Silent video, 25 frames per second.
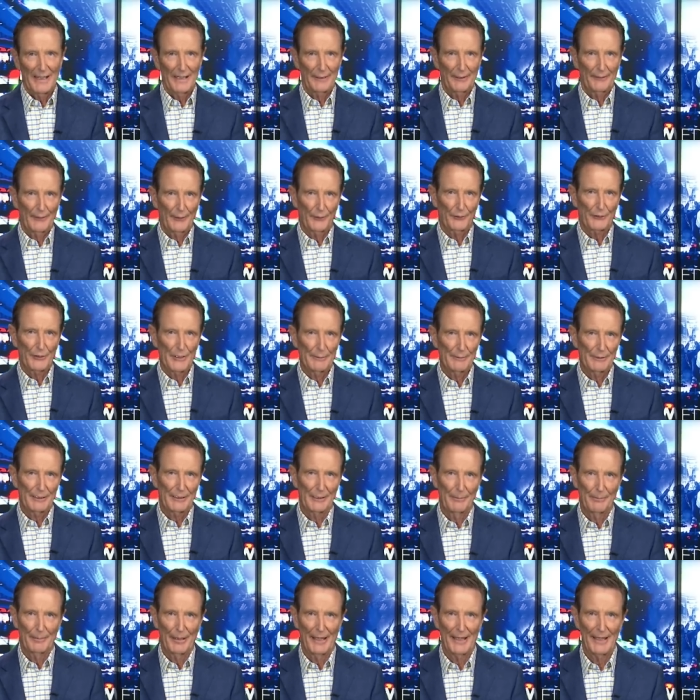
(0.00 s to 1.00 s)
how did this treatment
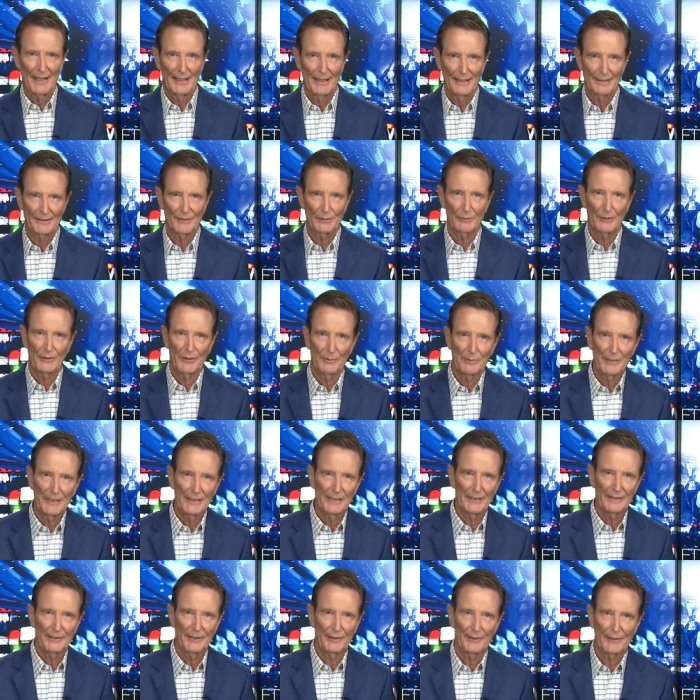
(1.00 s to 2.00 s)
compare to what the
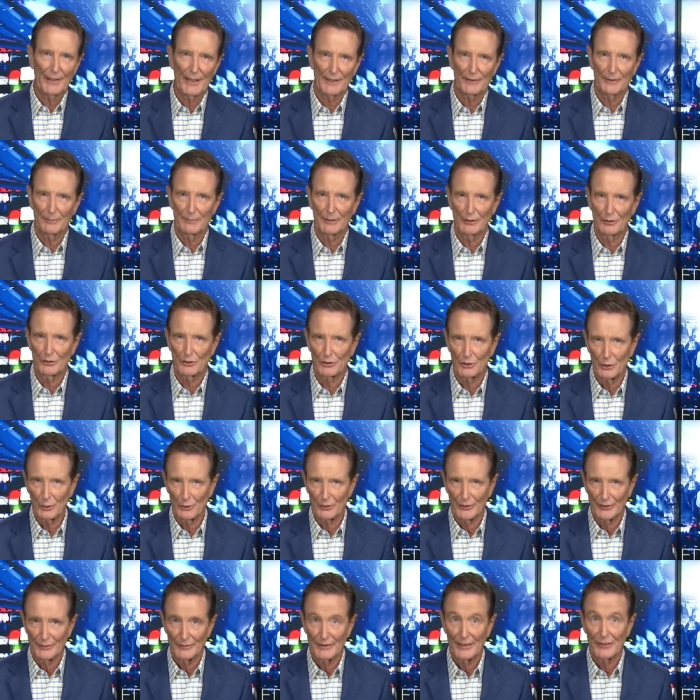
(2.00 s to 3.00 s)
media dished out to Bill
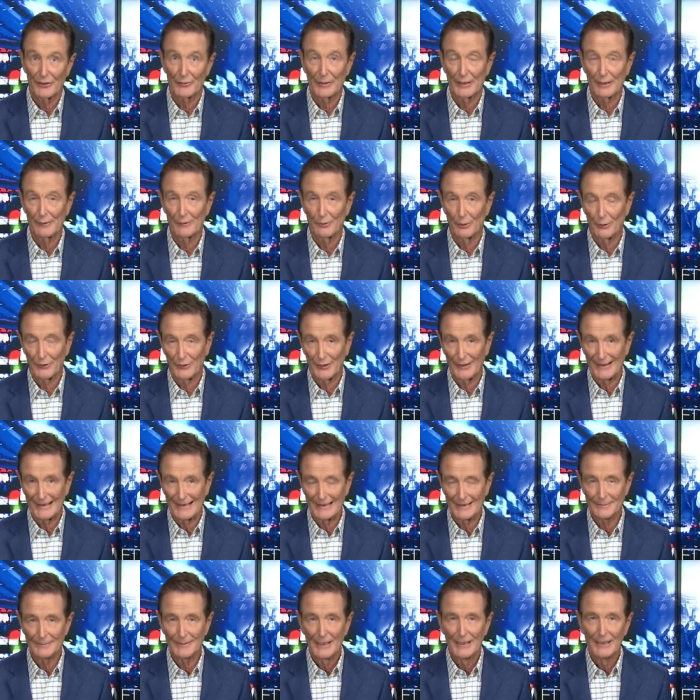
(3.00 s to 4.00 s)
Shorten in
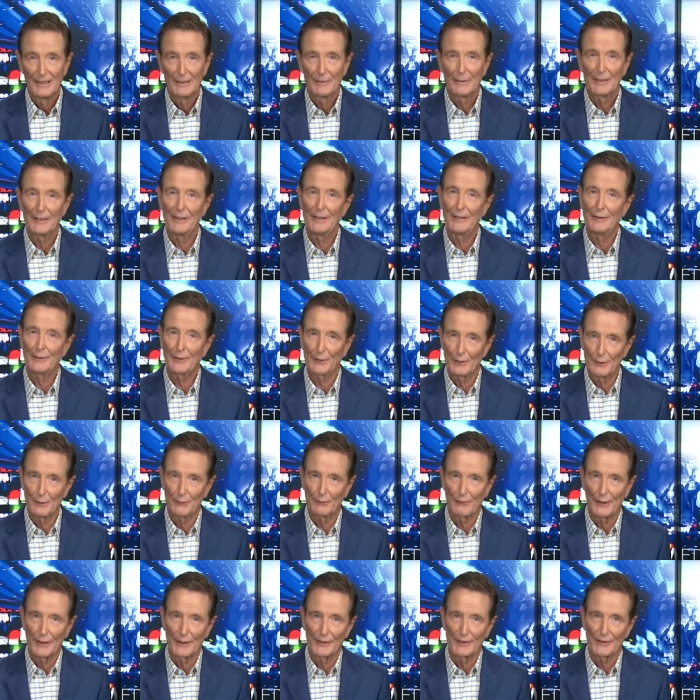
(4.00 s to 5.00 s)
2014, when he too
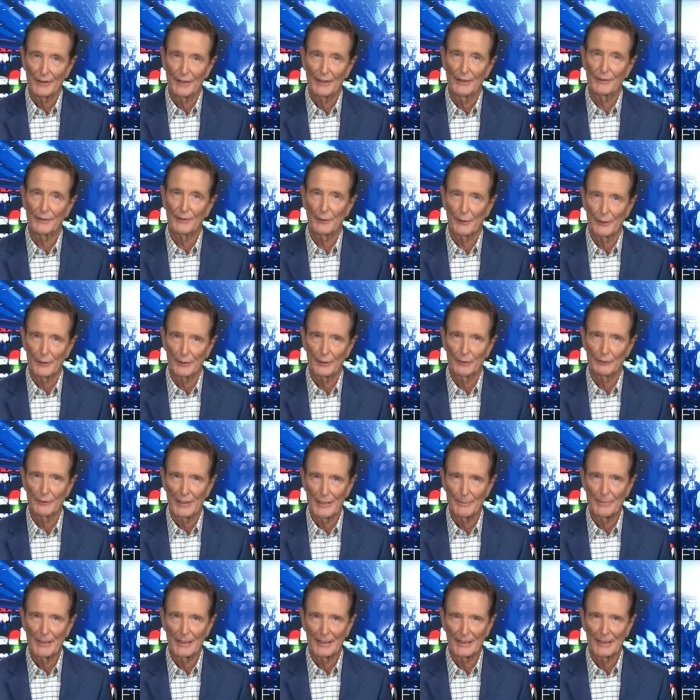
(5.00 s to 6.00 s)
faced a historical
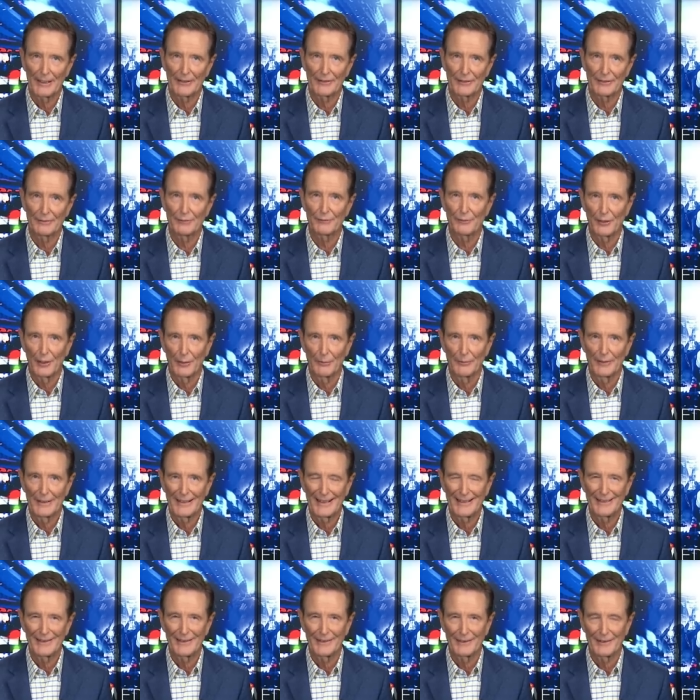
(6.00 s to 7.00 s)
rape allegation from the
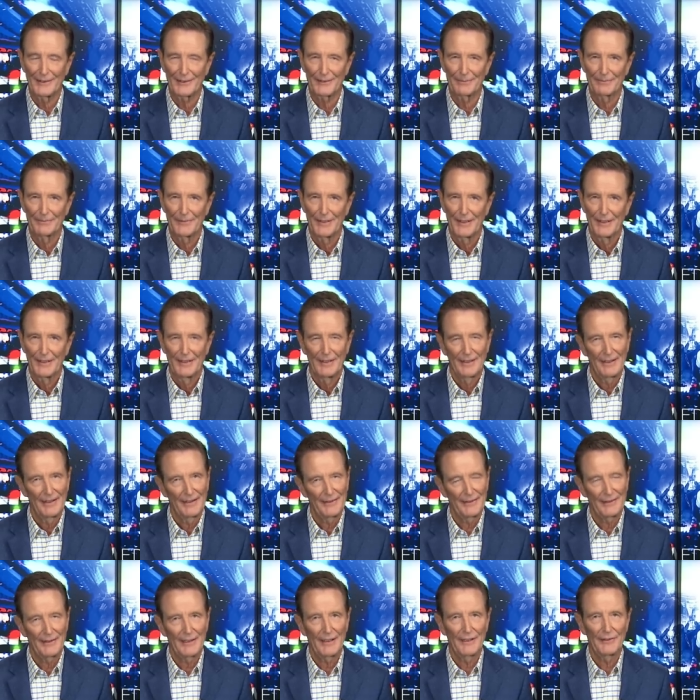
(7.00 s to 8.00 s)
80s?
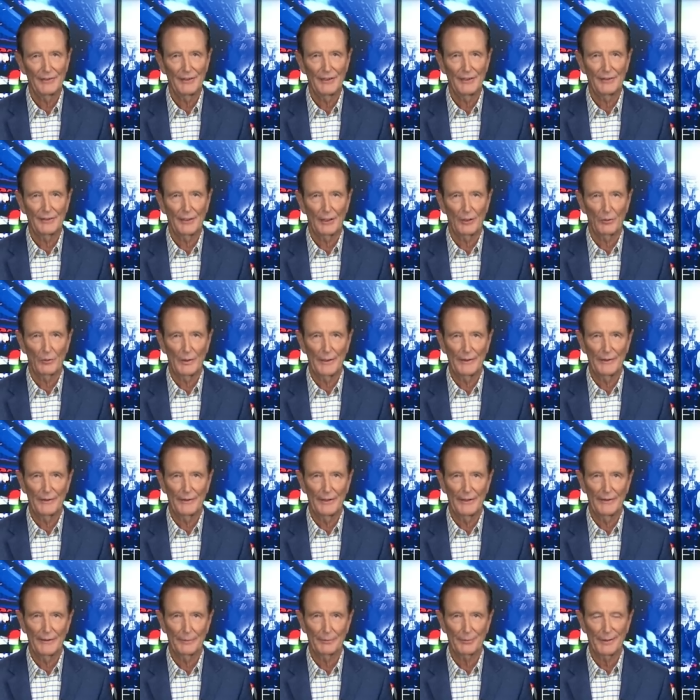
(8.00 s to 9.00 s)
as the AG told
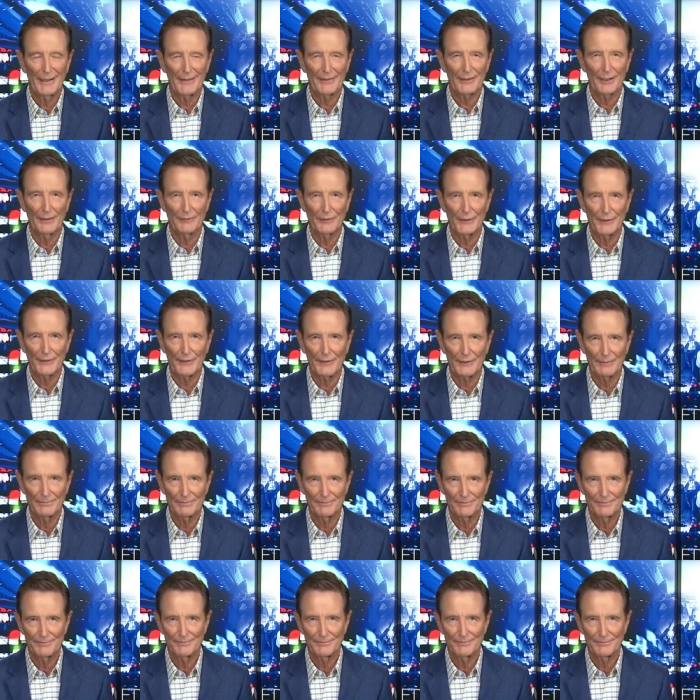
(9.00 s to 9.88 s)
Wednesday's press conference.